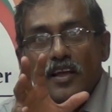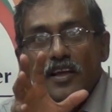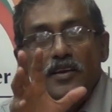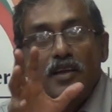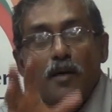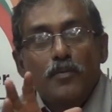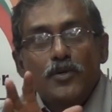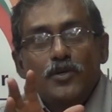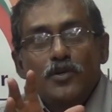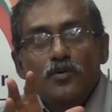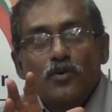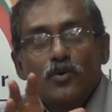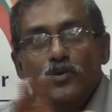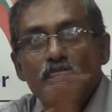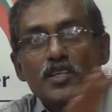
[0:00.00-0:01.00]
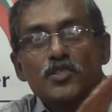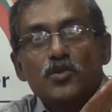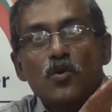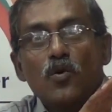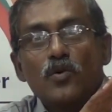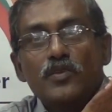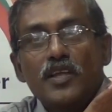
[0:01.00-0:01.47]
In WTO,
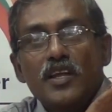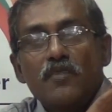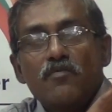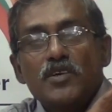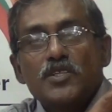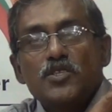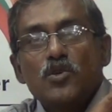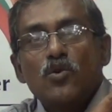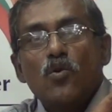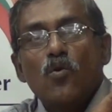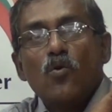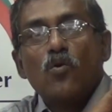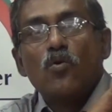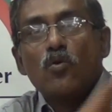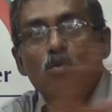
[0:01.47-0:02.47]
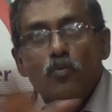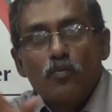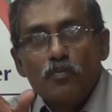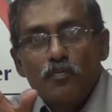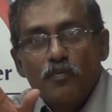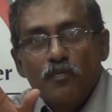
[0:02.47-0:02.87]
there was no group.